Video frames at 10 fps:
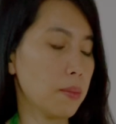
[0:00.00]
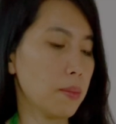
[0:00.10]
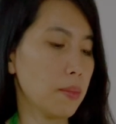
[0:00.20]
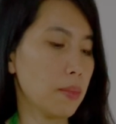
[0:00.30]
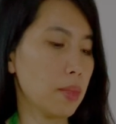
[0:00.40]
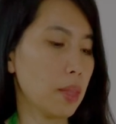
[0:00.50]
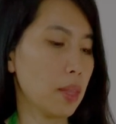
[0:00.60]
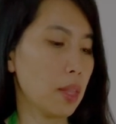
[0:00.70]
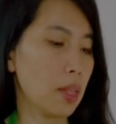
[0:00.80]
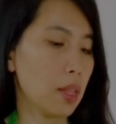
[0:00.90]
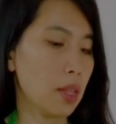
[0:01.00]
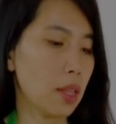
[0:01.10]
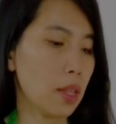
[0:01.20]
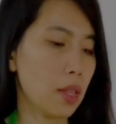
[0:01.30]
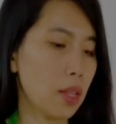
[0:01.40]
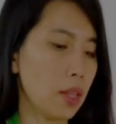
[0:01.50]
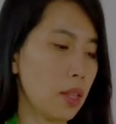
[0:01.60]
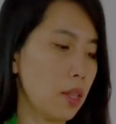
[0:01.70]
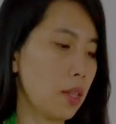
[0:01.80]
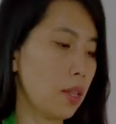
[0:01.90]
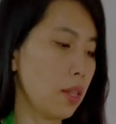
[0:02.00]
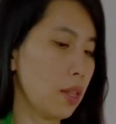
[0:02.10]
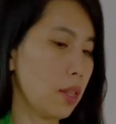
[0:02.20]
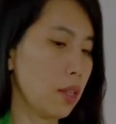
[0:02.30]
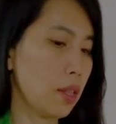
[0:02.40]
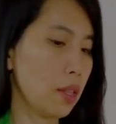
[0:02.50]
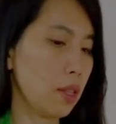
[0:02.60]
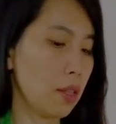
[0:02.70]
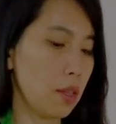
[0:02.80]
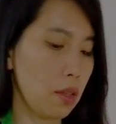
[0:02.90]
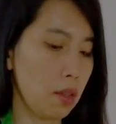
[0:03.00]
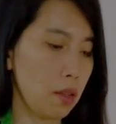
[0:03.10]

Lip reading: (silence)